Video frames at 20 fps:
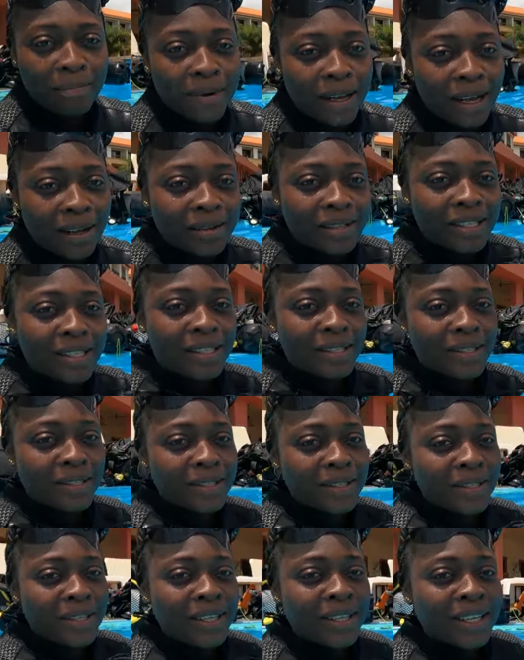about
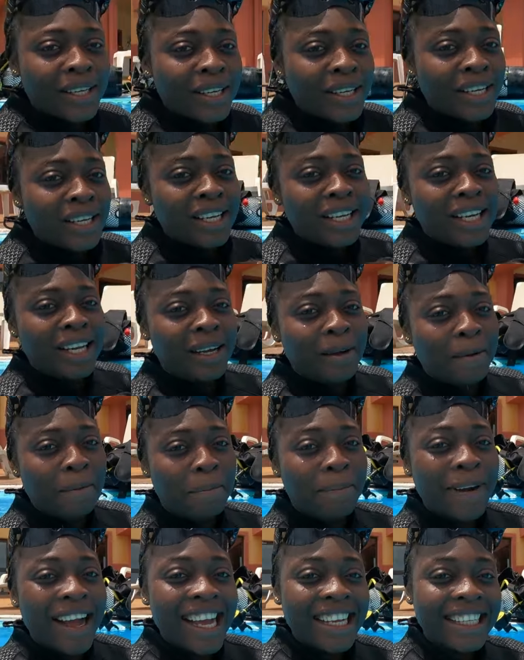to
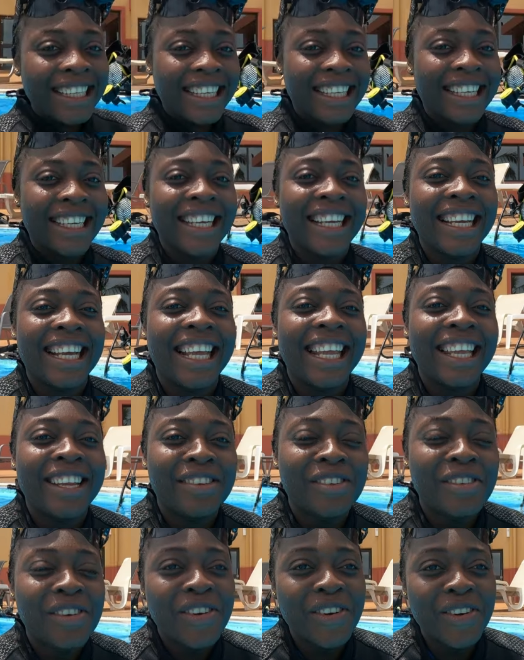unpack
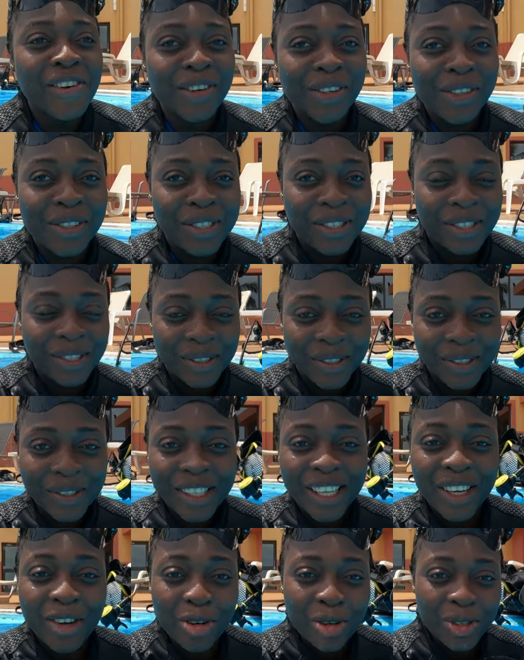and go
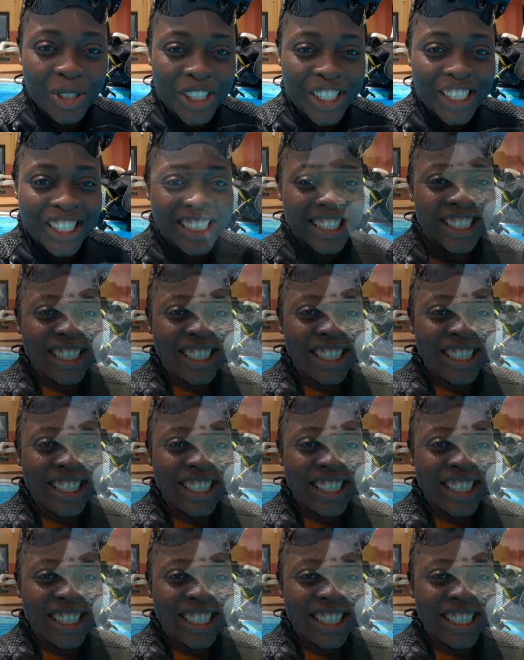to the ocean.